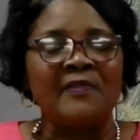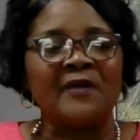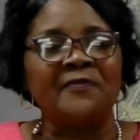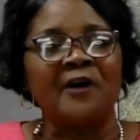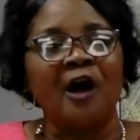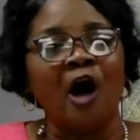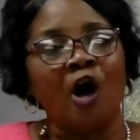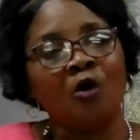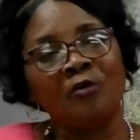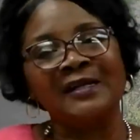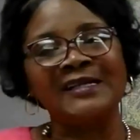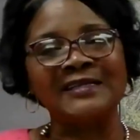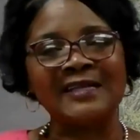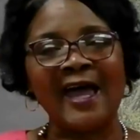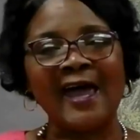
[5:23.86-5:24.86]
that the
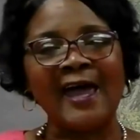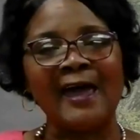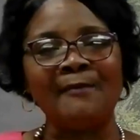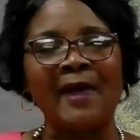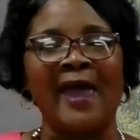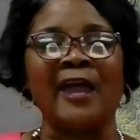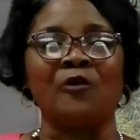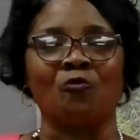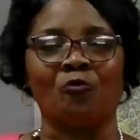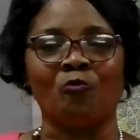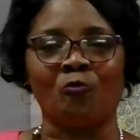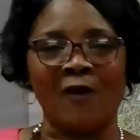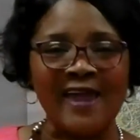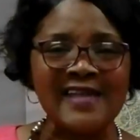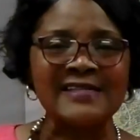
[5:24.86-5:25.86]
only time a
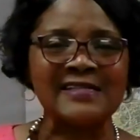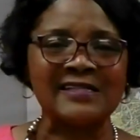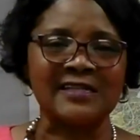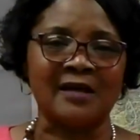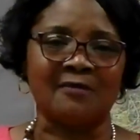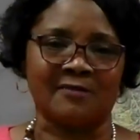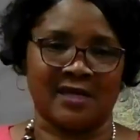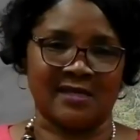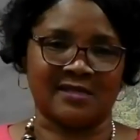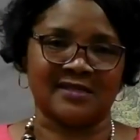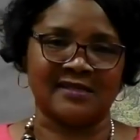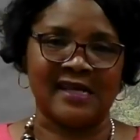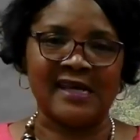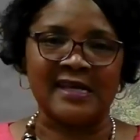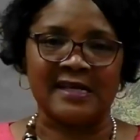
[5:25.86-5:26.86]
ransom is
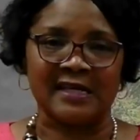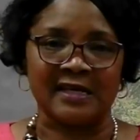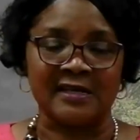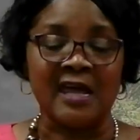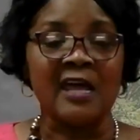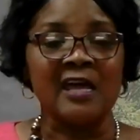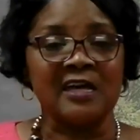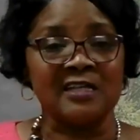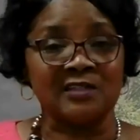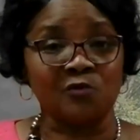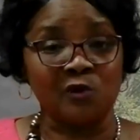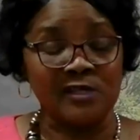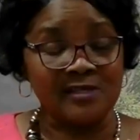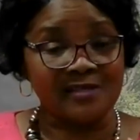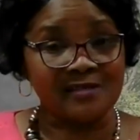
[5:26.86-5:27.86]
needed is
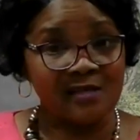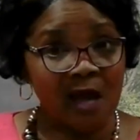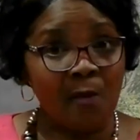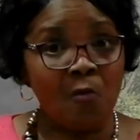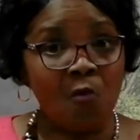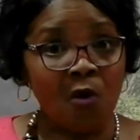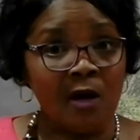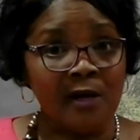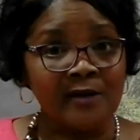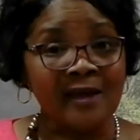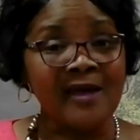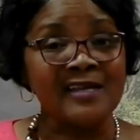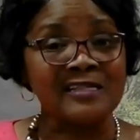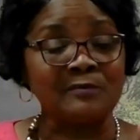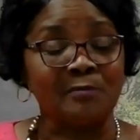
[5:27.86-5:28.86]
when someone
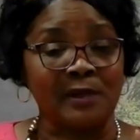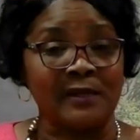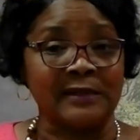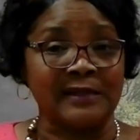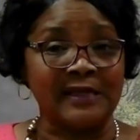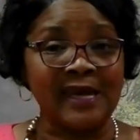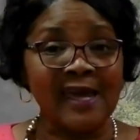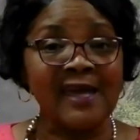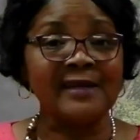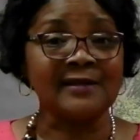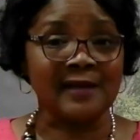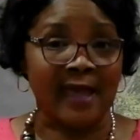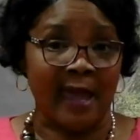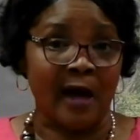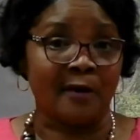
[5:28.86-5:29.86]
has been
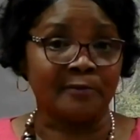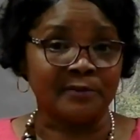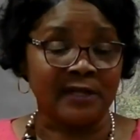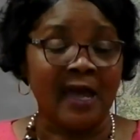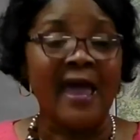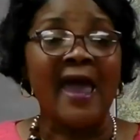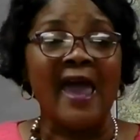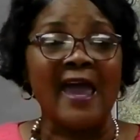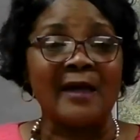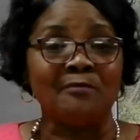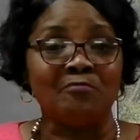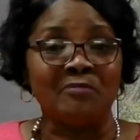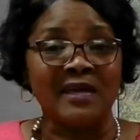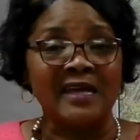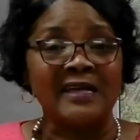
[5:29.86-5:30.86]
kidnapped
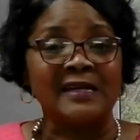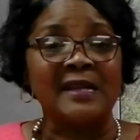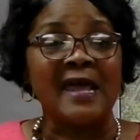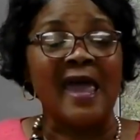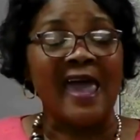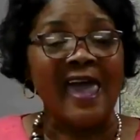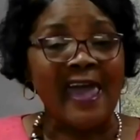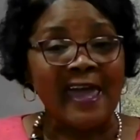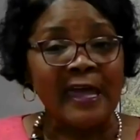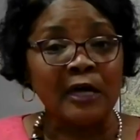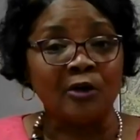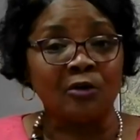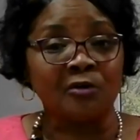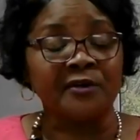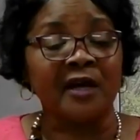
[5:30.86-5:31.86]
and being
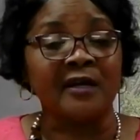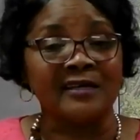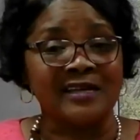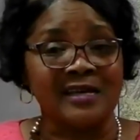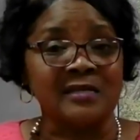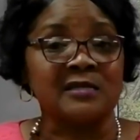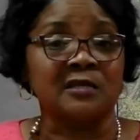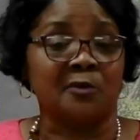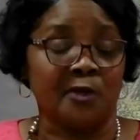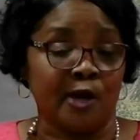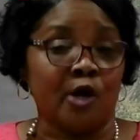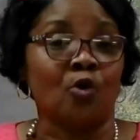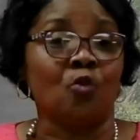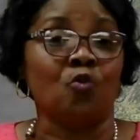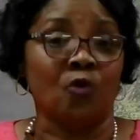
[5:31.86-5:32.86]
held against
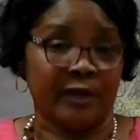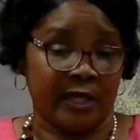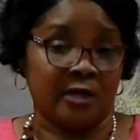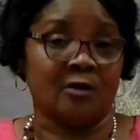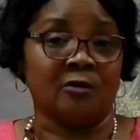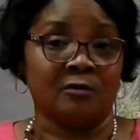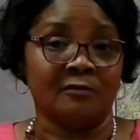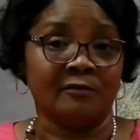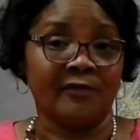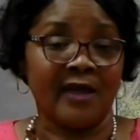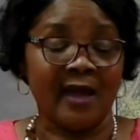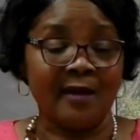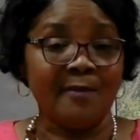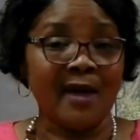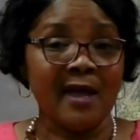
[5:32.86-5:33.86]
their will.
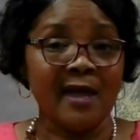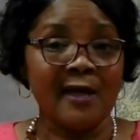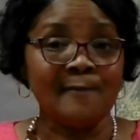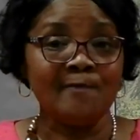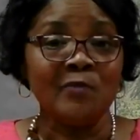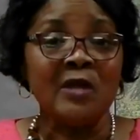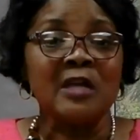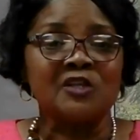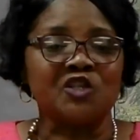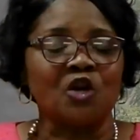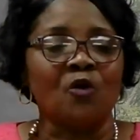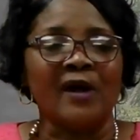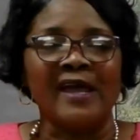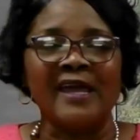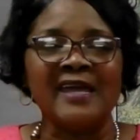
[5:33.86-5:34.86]
Amen.
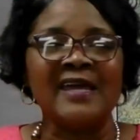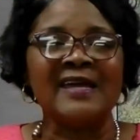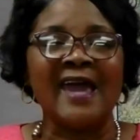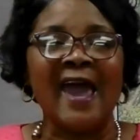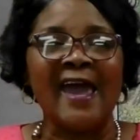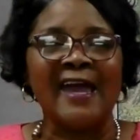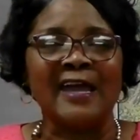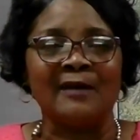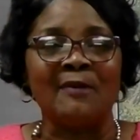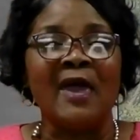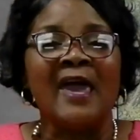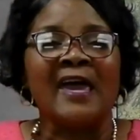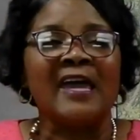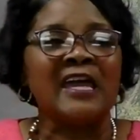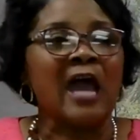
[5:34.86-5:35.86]
So he came,
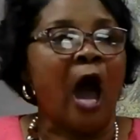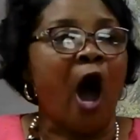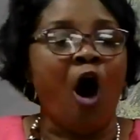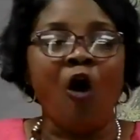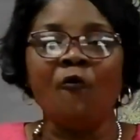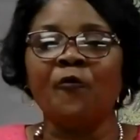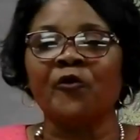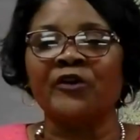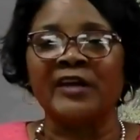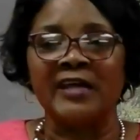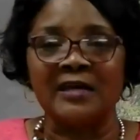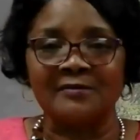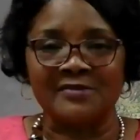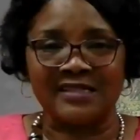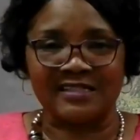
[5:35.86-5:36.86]
he offered
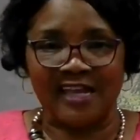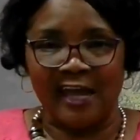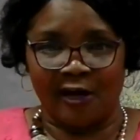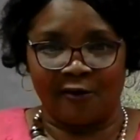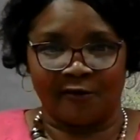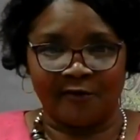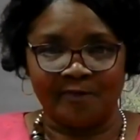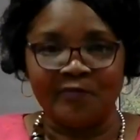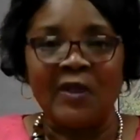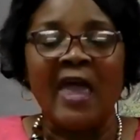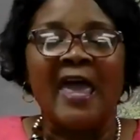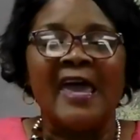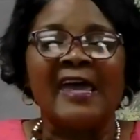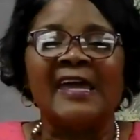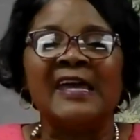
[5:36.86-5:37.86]
himself,
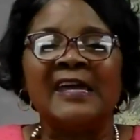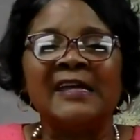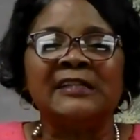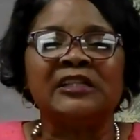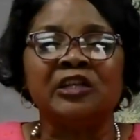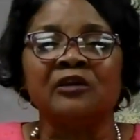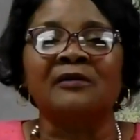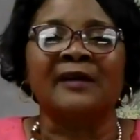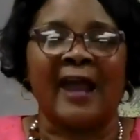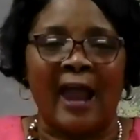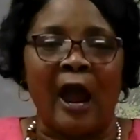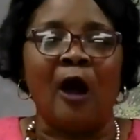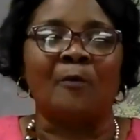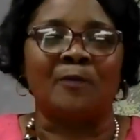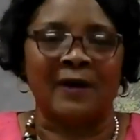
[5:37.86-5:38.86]
he took
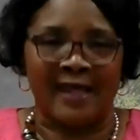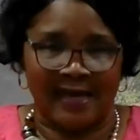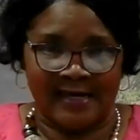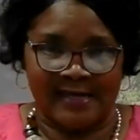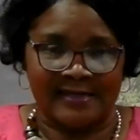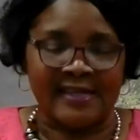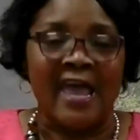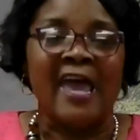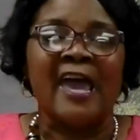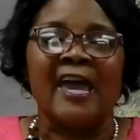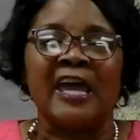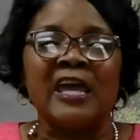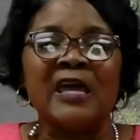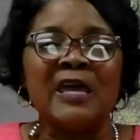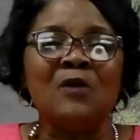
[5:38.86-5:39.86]
our place.
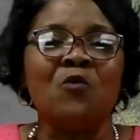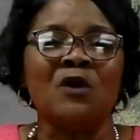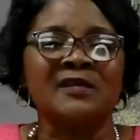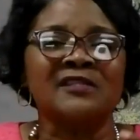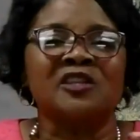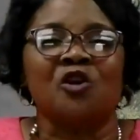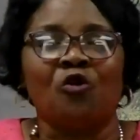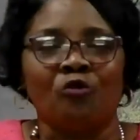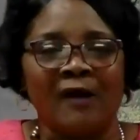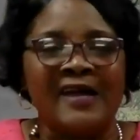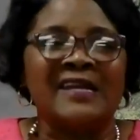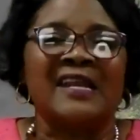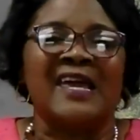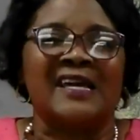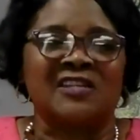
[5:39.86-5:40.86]
He was the
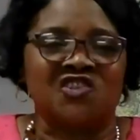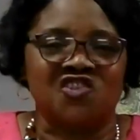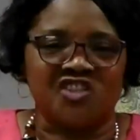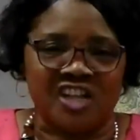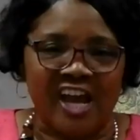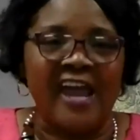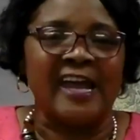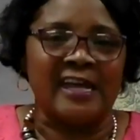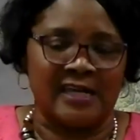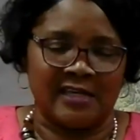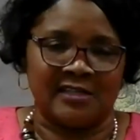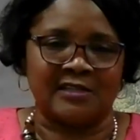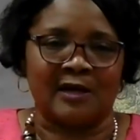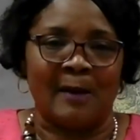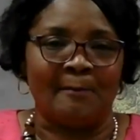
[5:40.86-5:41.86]
great
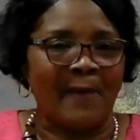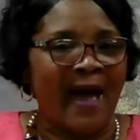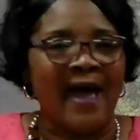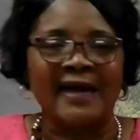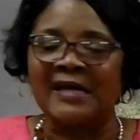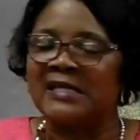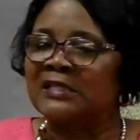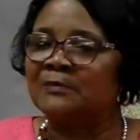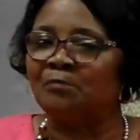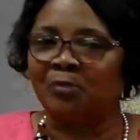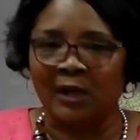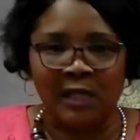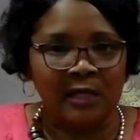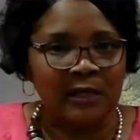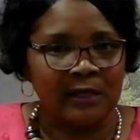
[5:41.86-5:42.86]
exchange by his
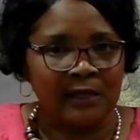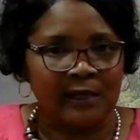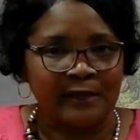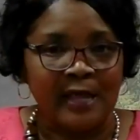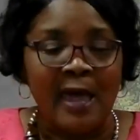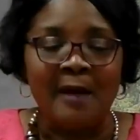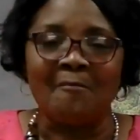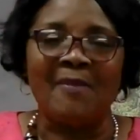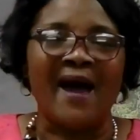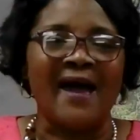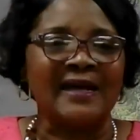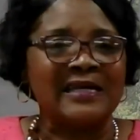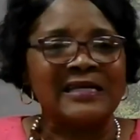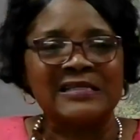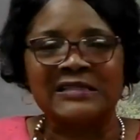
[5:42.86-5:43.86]
blood, by
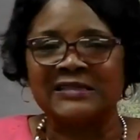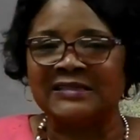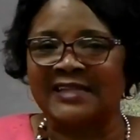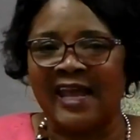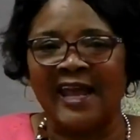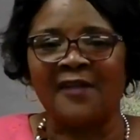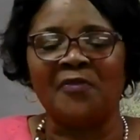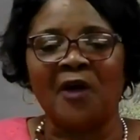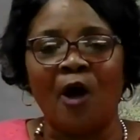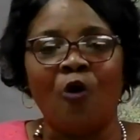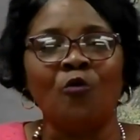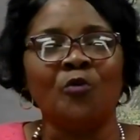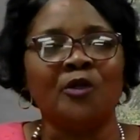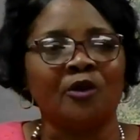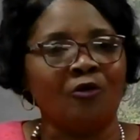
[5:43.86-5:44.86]
his death
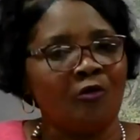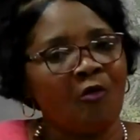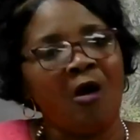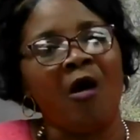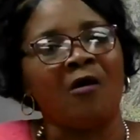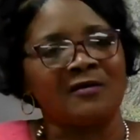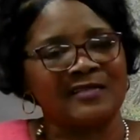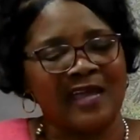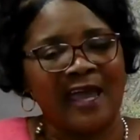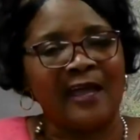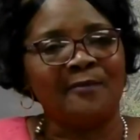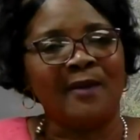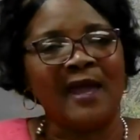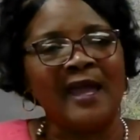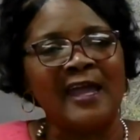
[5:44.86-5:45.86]
on the cross.
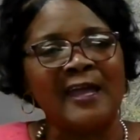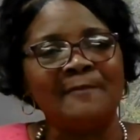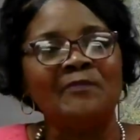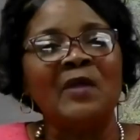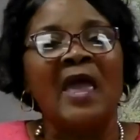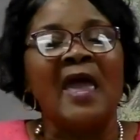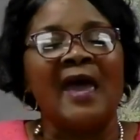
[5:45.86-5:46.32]
Amen.